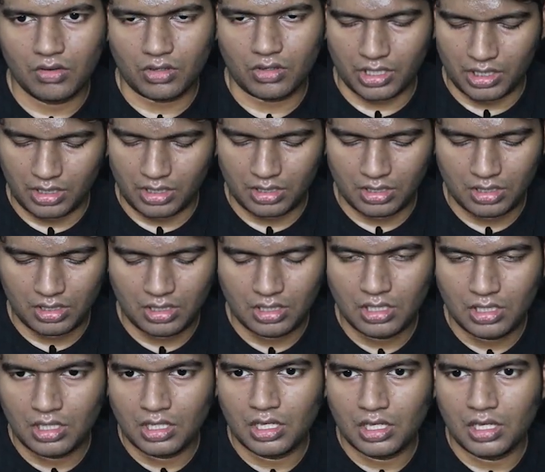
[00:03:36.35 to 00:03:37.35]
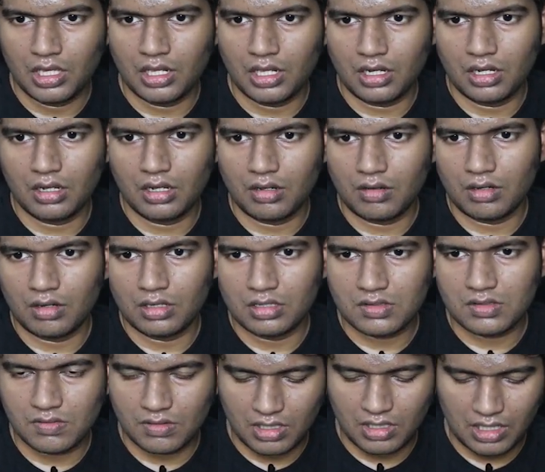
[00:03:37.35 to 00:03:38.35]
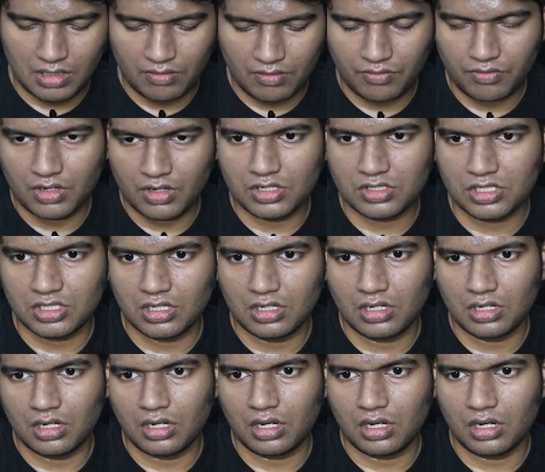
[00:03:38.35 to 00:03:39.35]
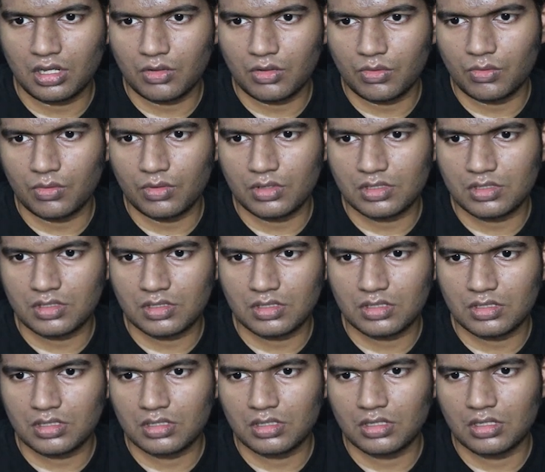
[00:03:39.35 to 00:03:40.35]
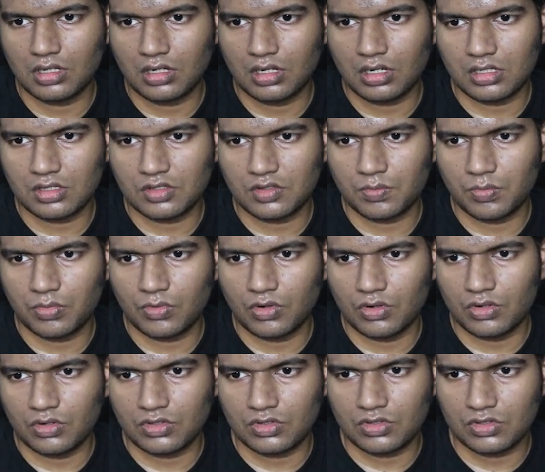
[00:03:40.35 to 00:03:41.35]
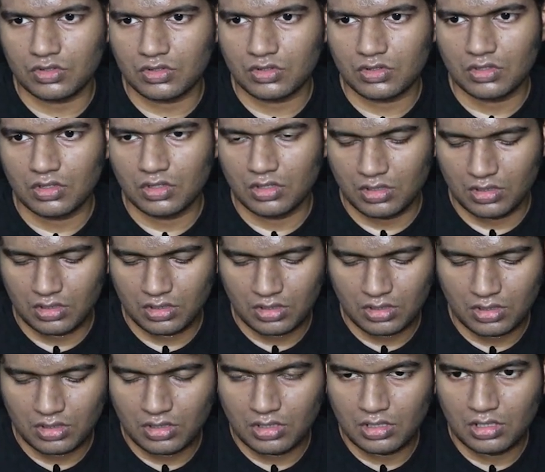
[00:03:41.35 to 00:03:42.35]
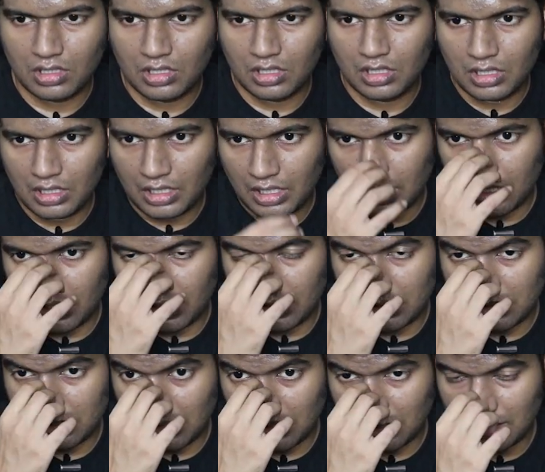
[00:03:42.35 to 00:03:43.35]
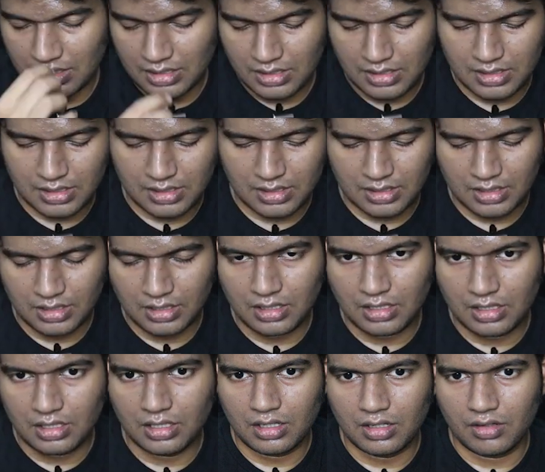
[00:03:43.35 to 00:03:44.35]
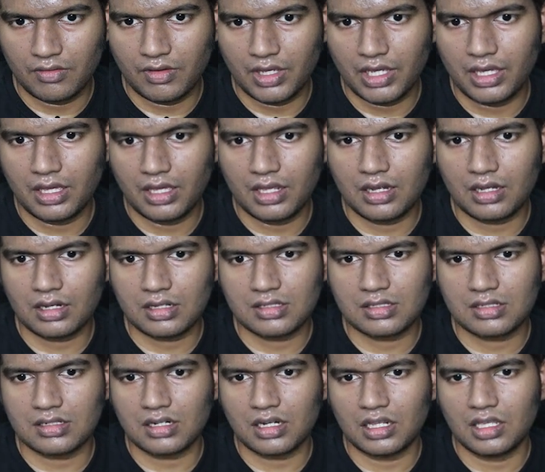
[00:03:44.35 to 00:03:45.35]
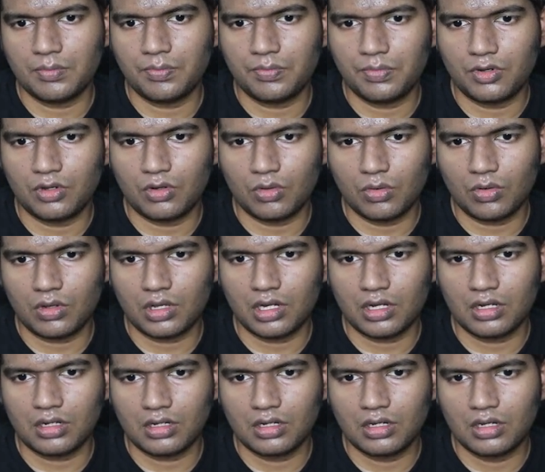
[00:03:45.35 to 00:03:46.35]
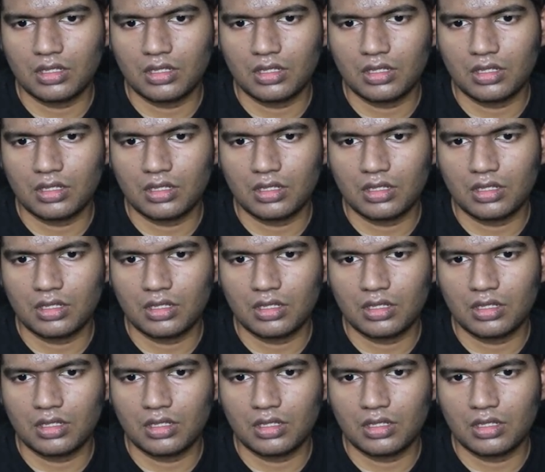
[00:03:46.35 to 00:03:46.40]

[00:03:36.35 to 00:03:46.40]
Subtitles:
Okay, and this will have a function request response, and inside this where stripe token